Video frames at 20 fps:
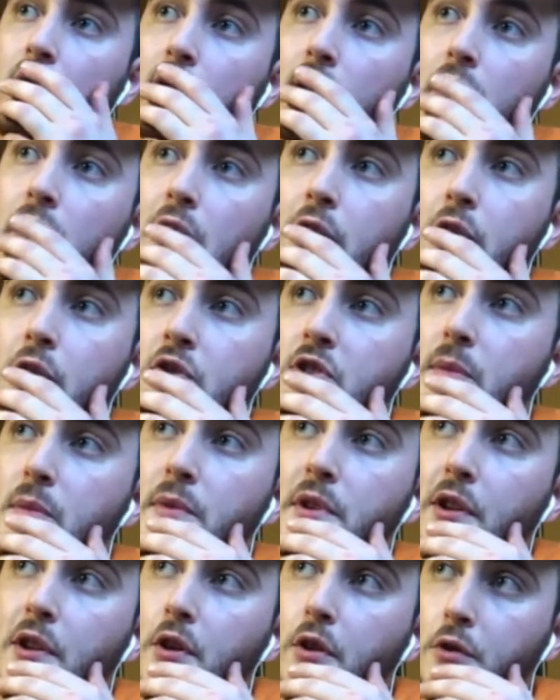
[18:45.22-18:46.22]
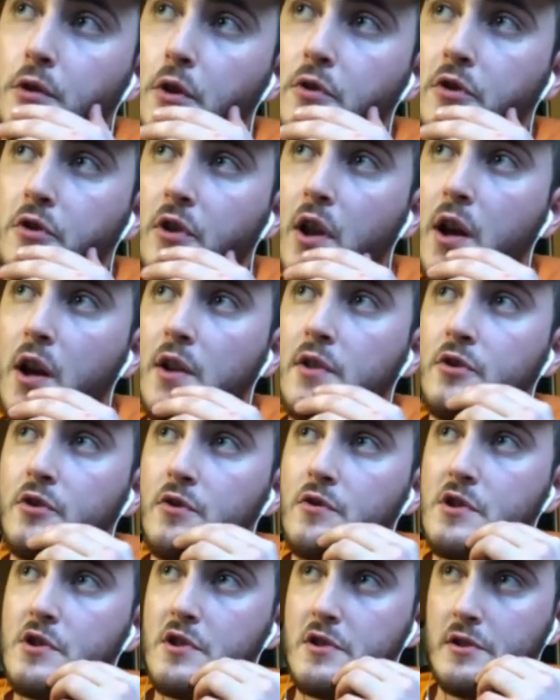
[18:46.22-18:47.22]
Either something along those lines
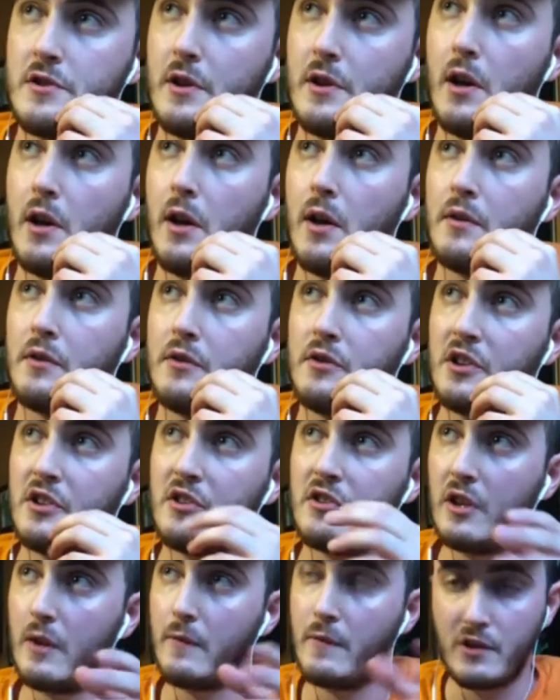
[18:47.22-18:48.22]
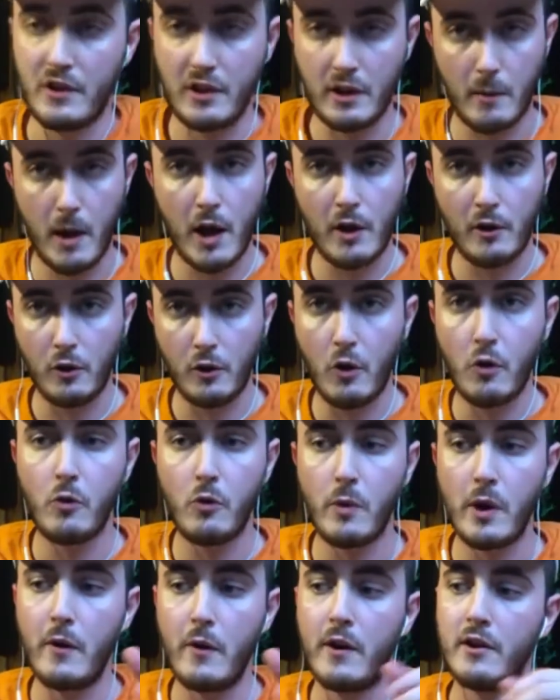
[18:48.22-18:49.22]
or just since everything in my
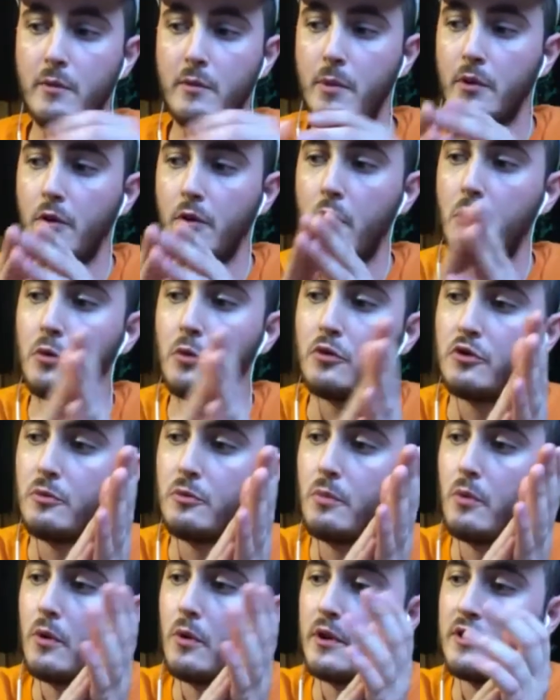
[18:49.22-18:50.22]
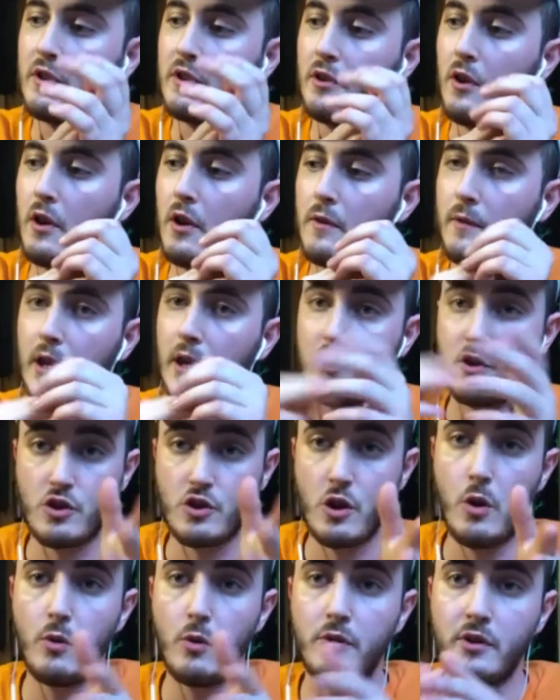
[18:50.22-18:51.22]
local area to build local support, it's a lot of like
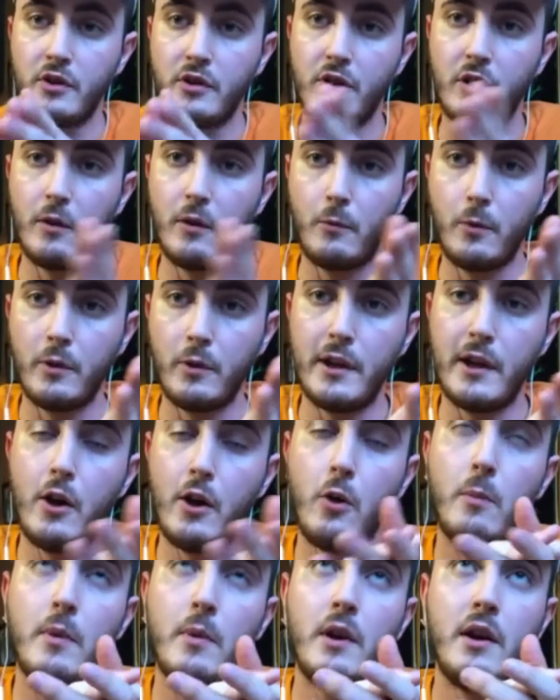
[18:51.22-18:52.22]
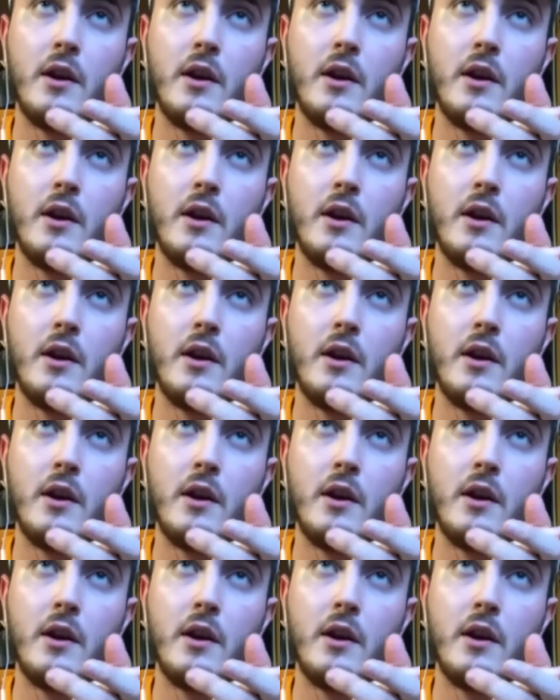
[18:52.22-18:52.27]
shows and stuff really help.